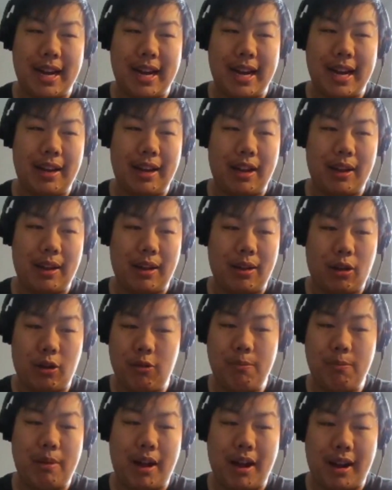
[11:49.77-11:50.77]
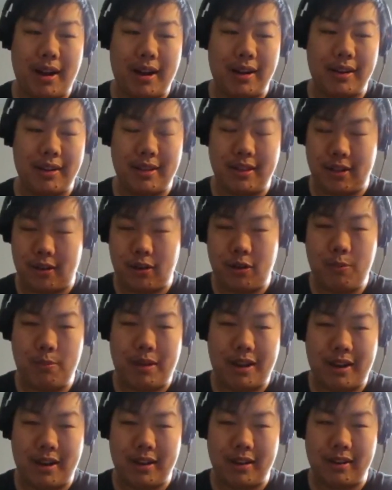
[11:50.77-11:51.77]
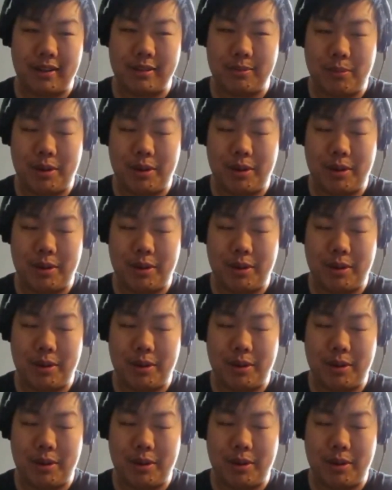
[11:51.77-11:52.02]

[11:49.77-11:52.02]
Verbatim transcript: that uh, HomePod, the HomePod,